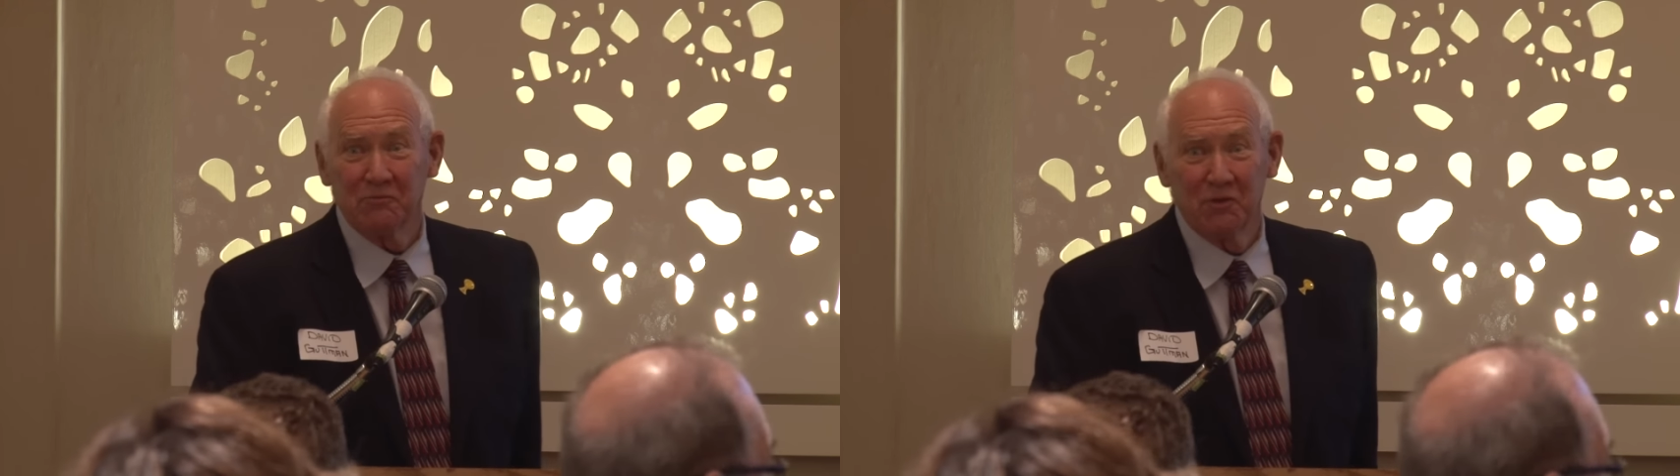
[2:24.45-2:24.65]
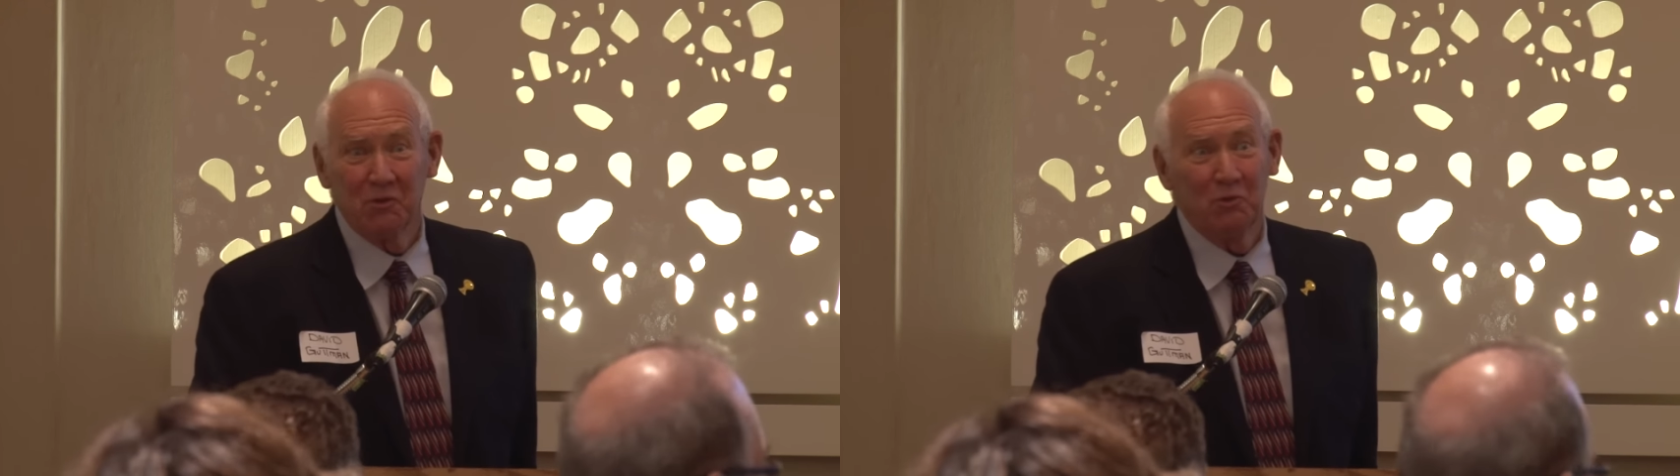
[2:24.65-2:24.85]

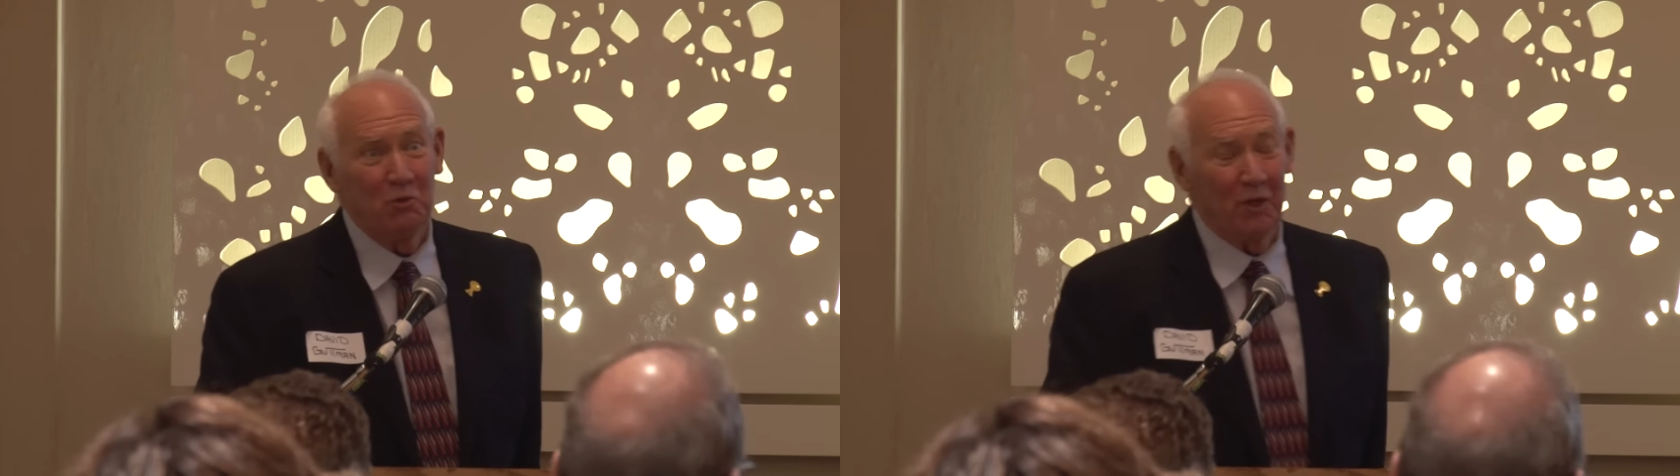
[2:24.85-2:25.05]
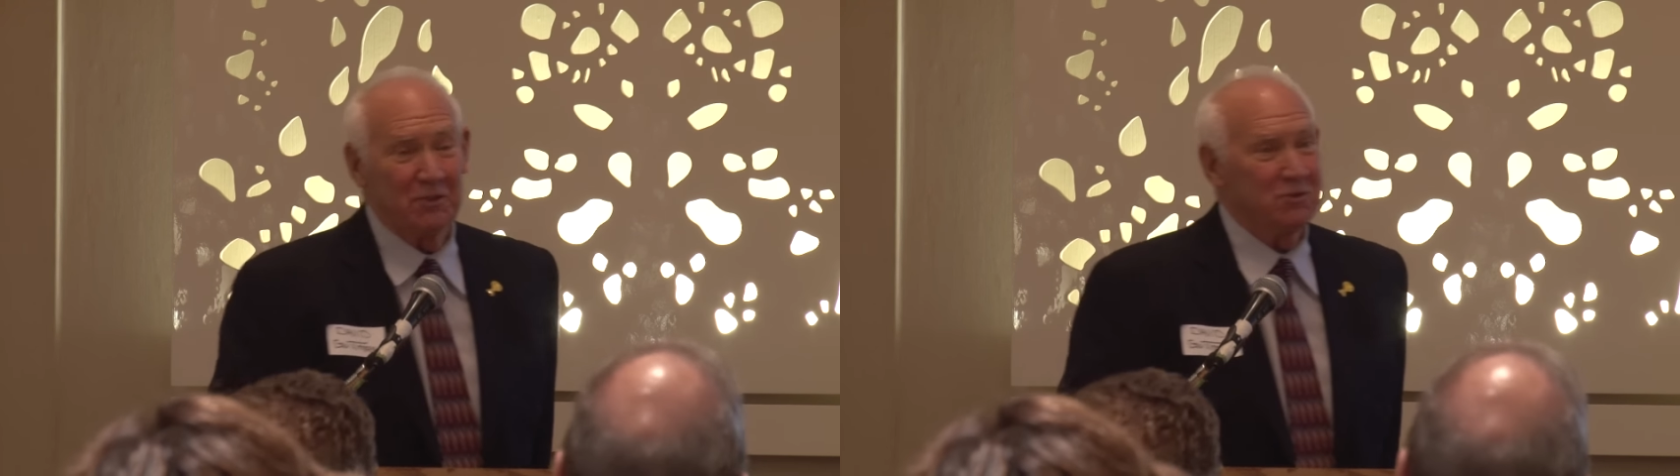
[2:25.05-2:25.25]
of you
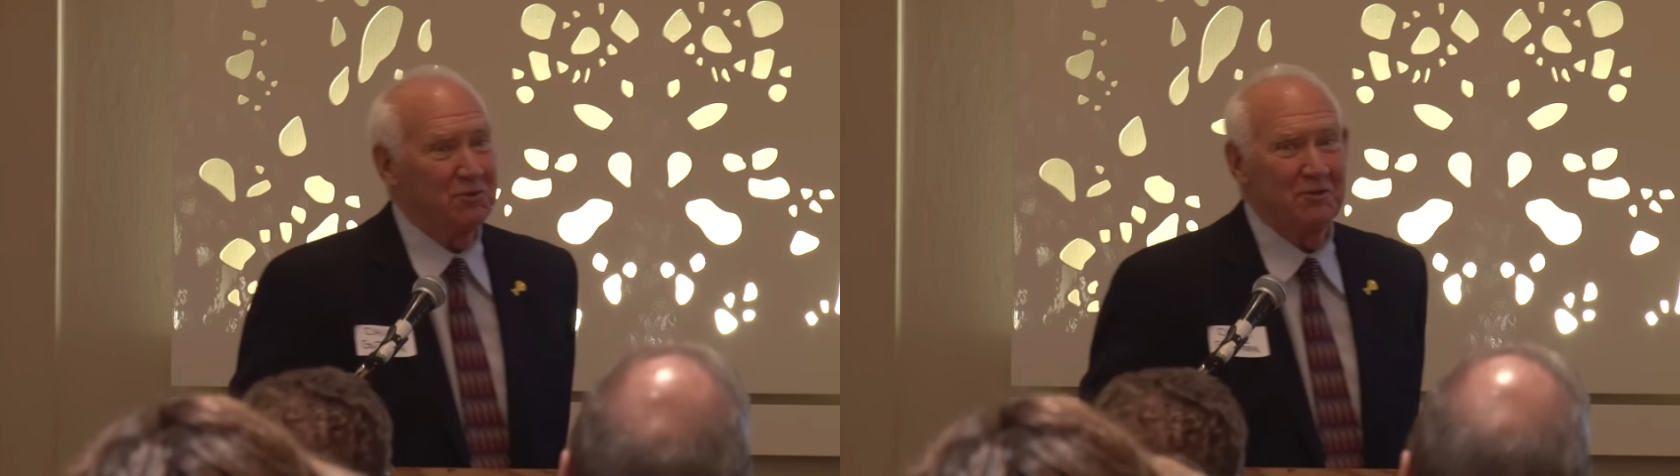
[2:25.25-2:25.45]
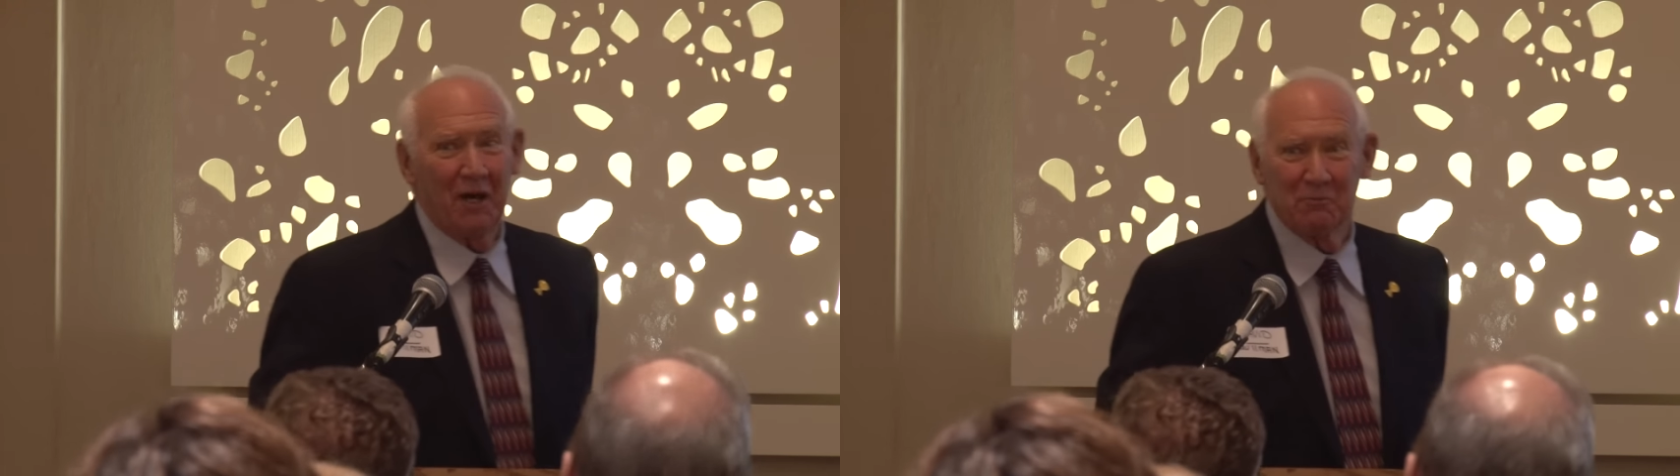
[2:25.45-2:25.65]
who
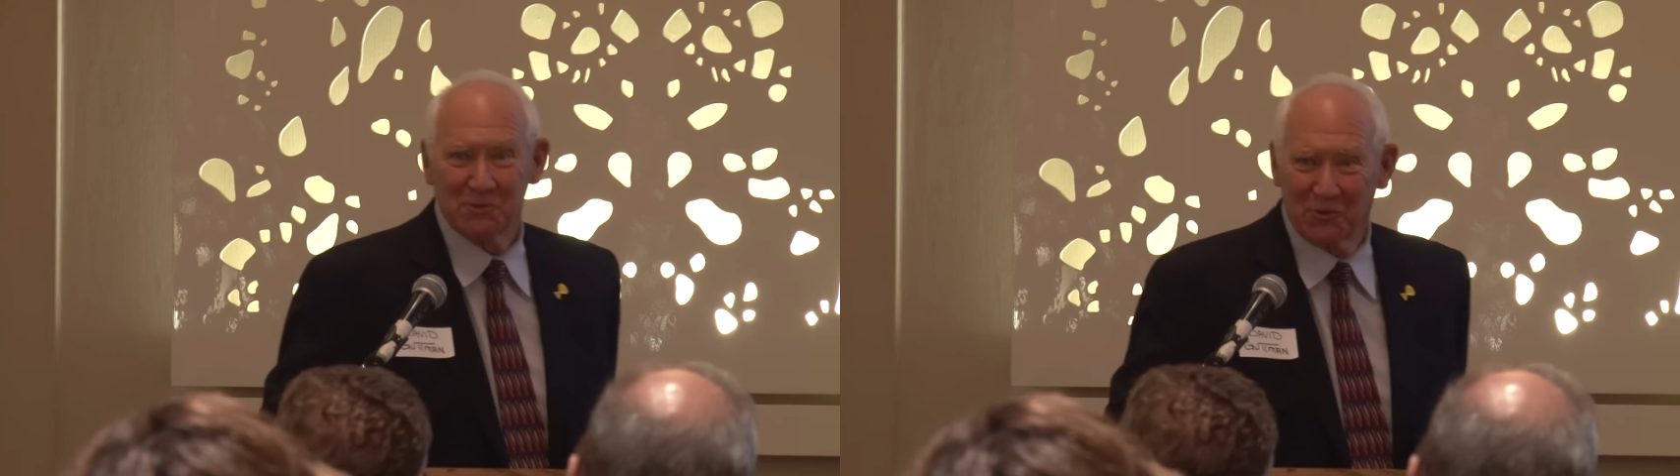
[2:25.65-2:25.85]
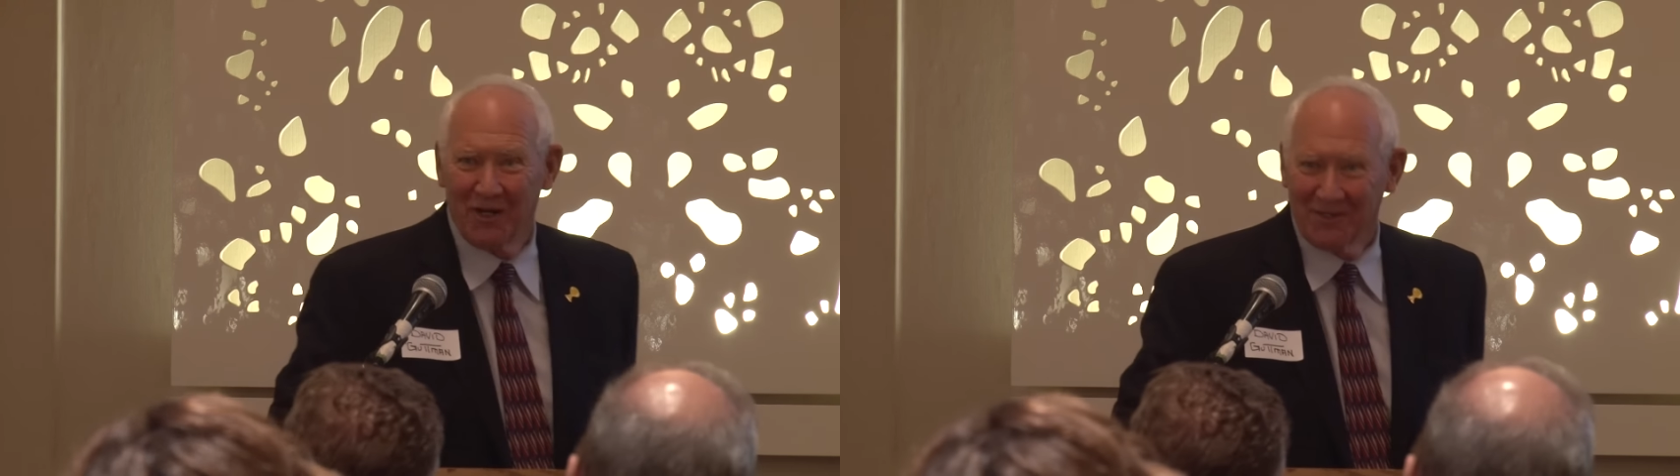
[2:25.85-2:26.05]
understood that
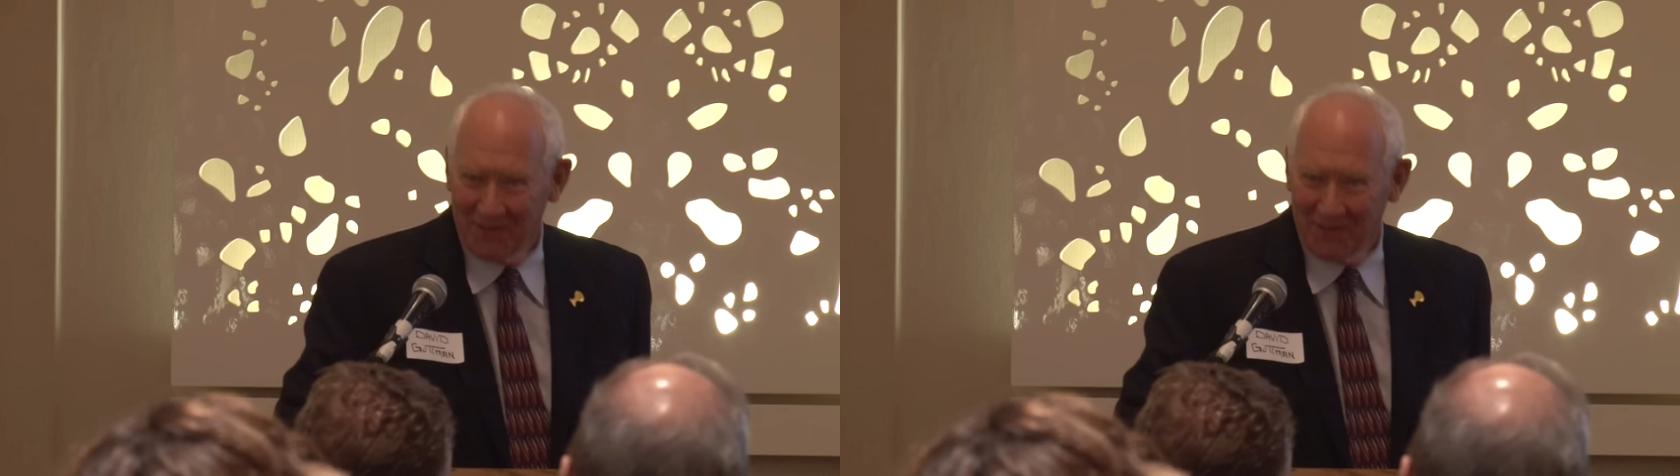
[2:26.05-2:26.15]
was great.